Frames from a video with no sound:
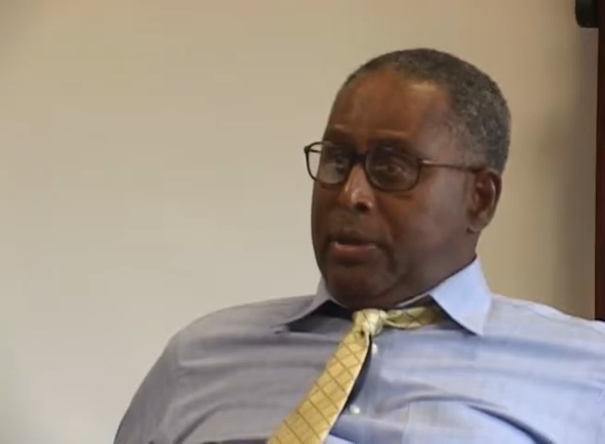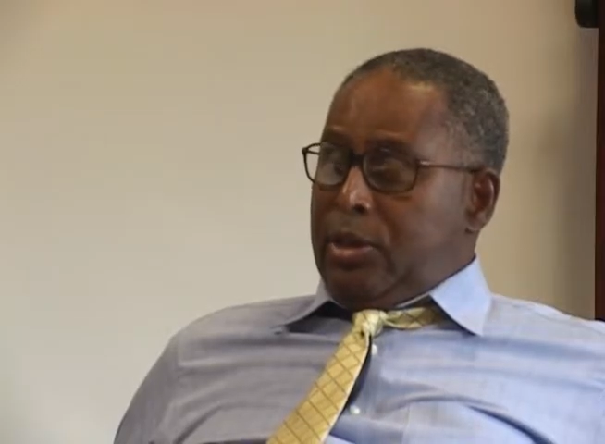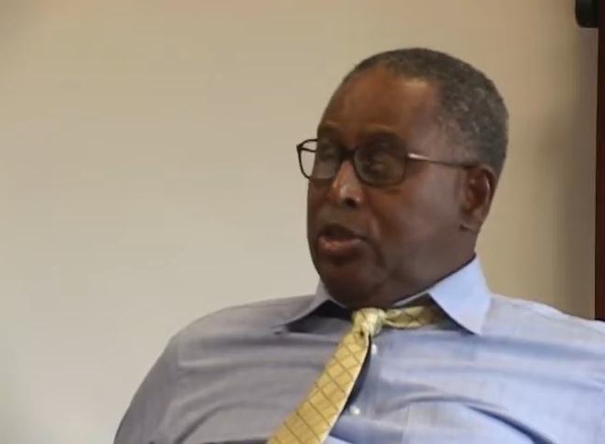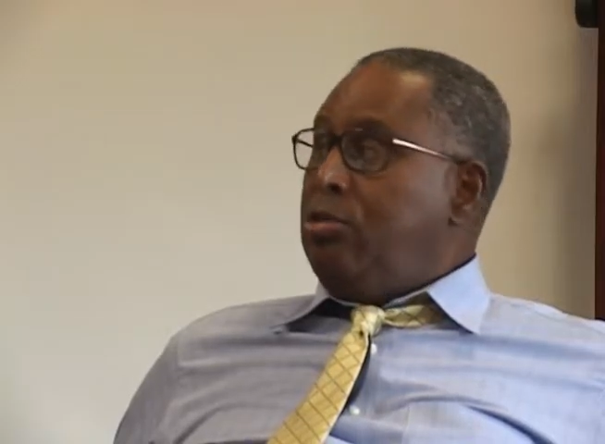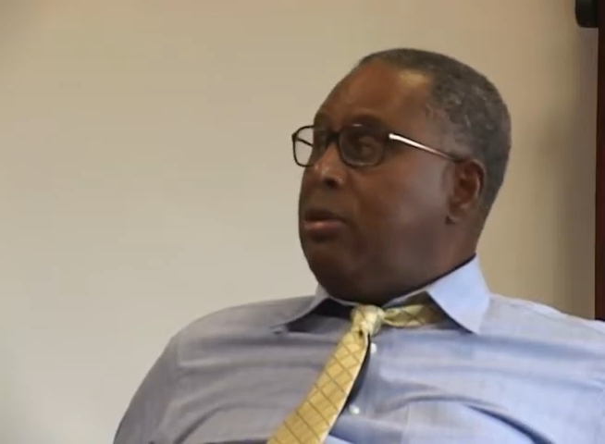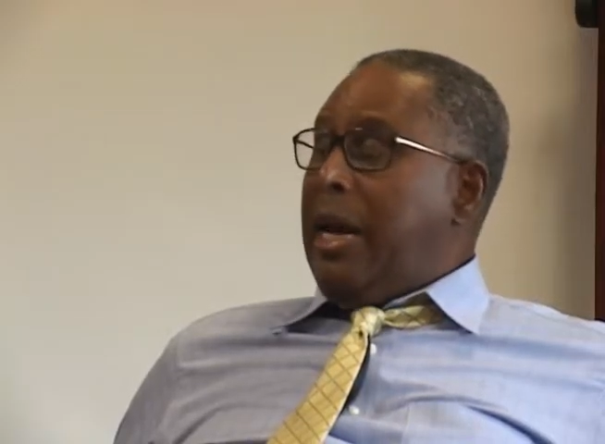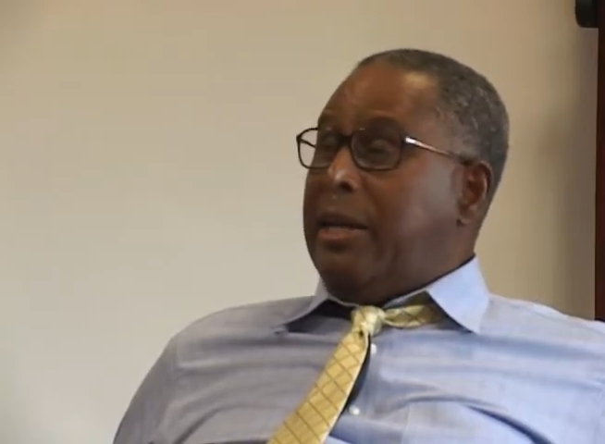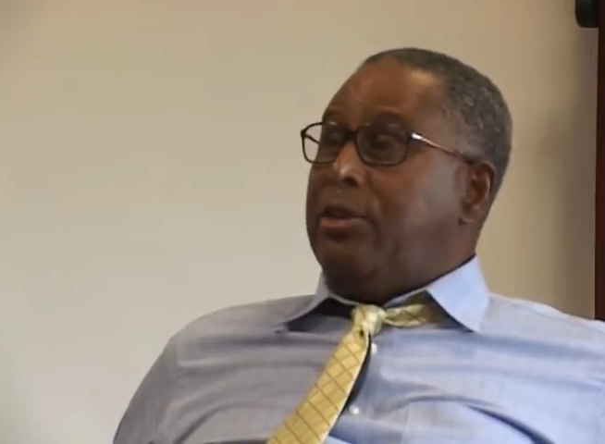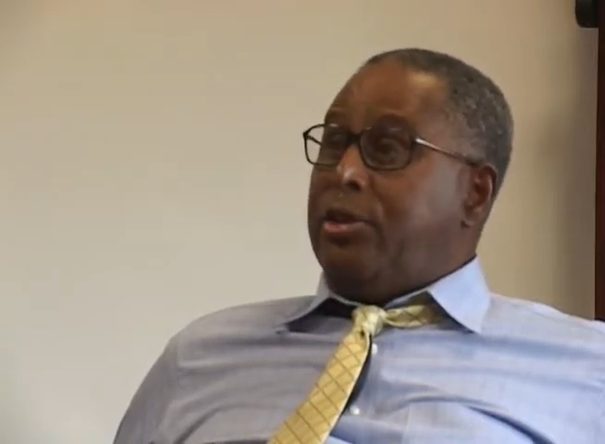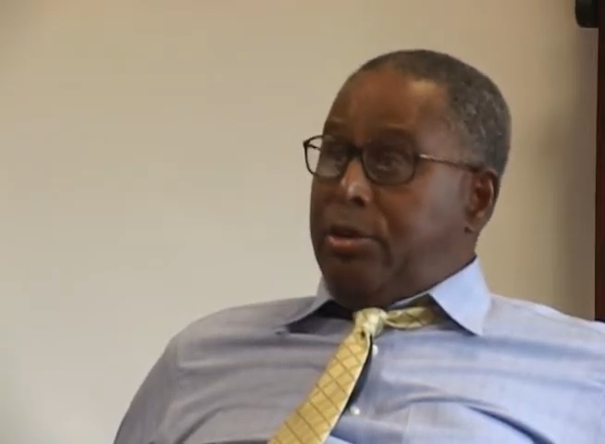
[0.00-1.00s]
because you
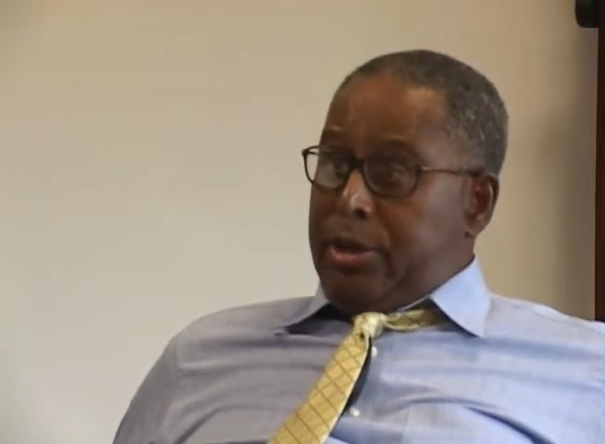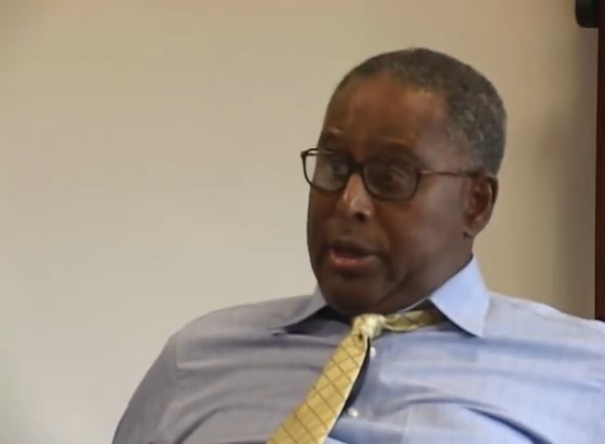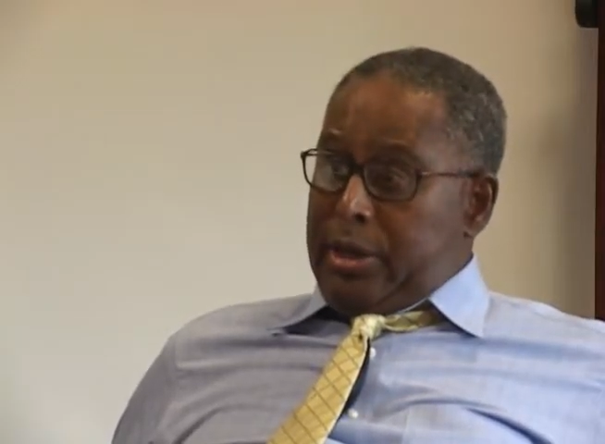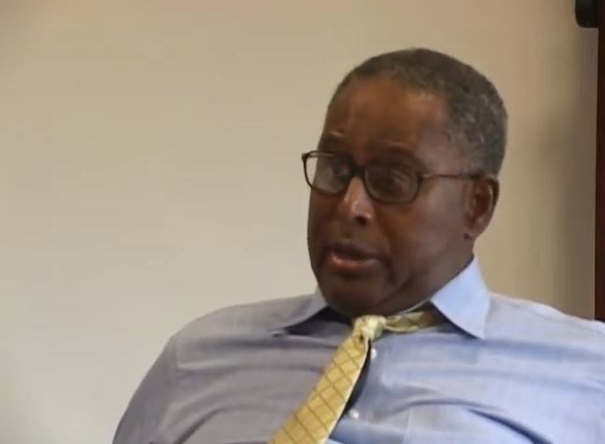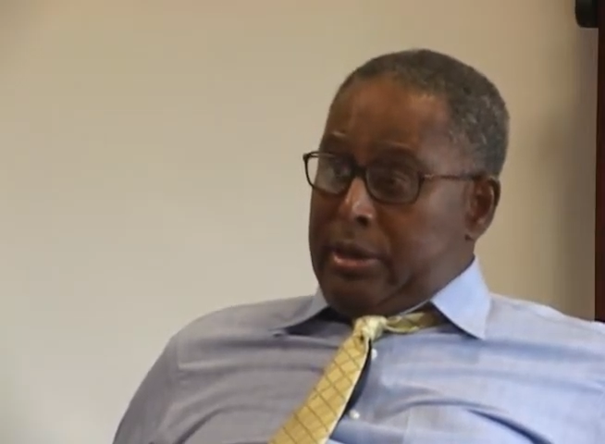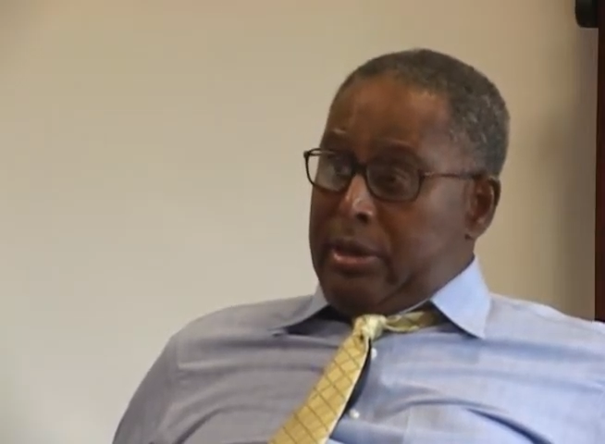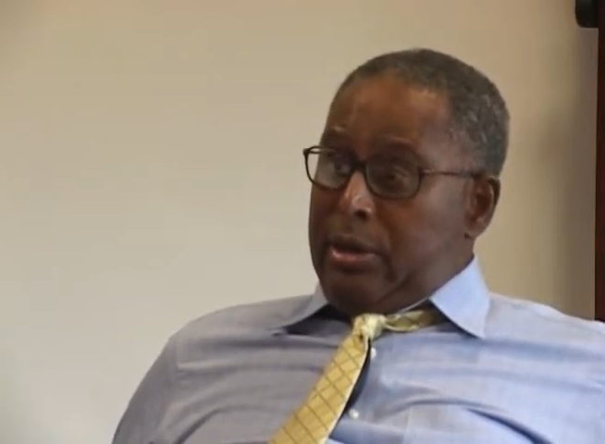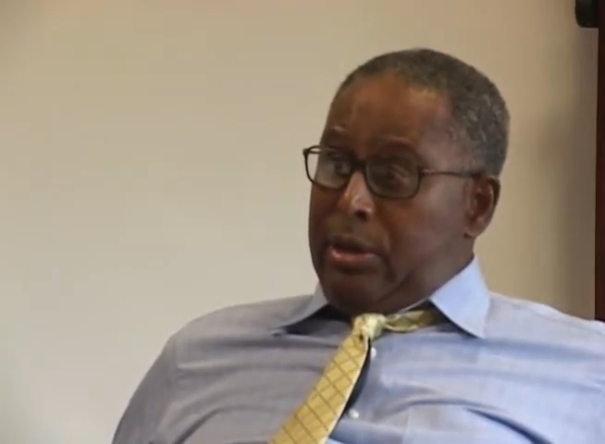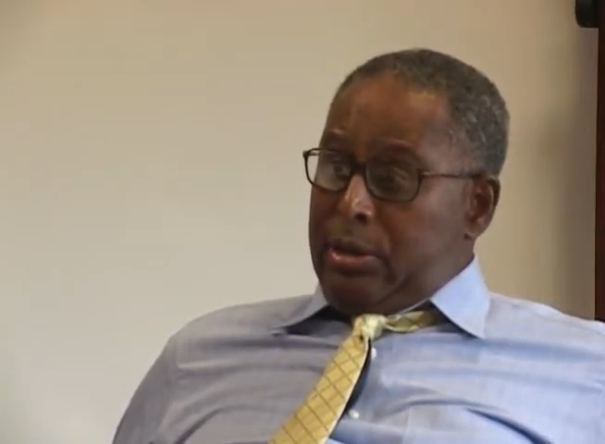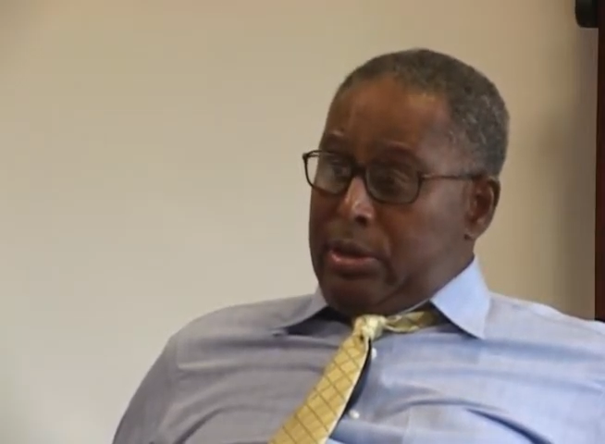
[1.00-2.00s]
got dirty
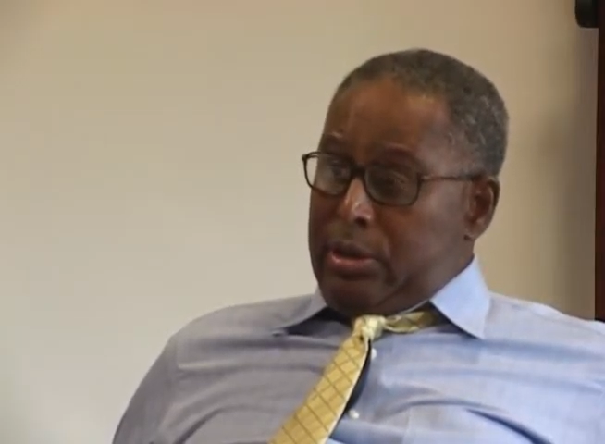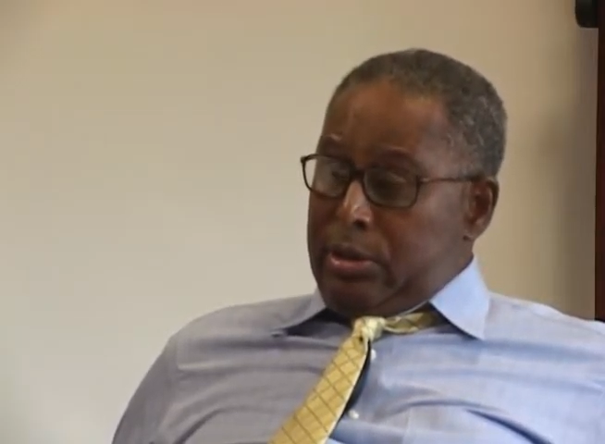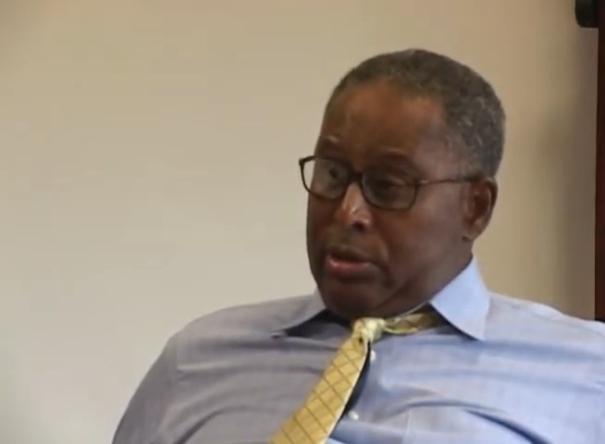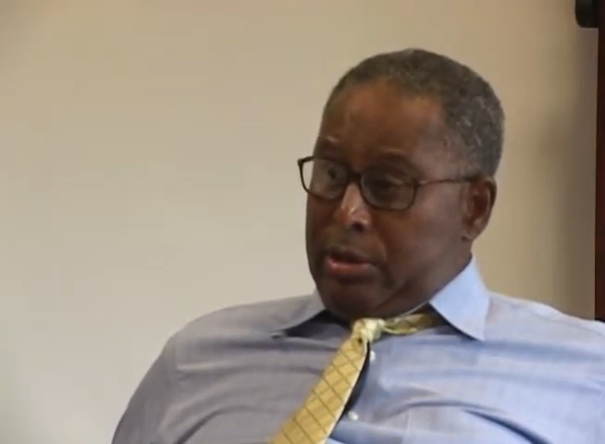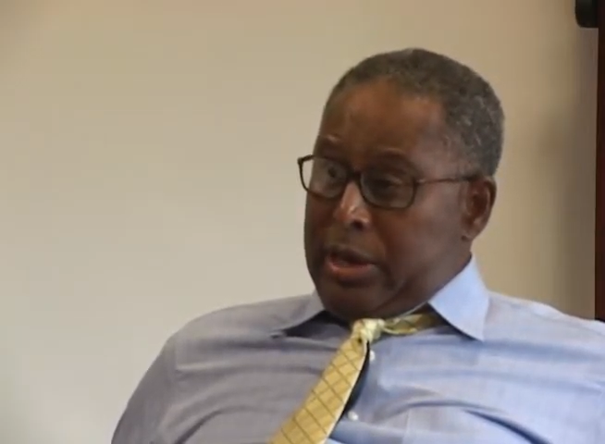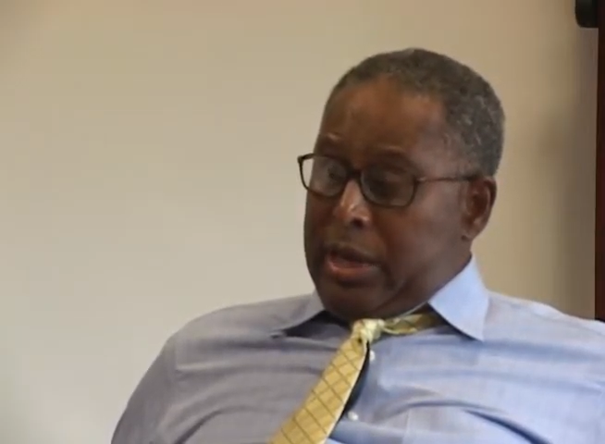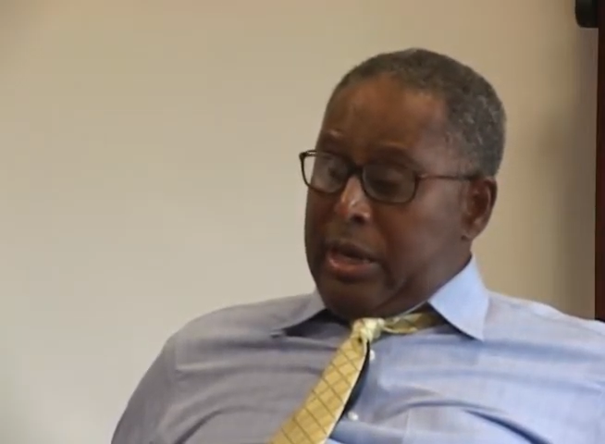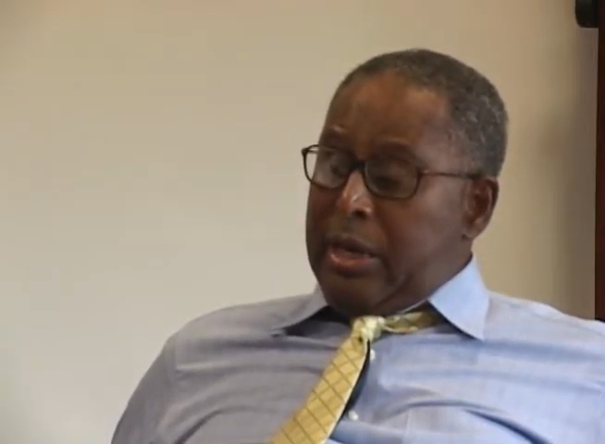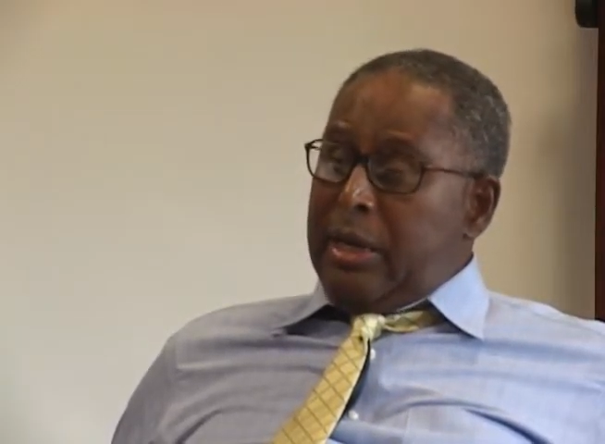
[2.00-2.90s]
doing that.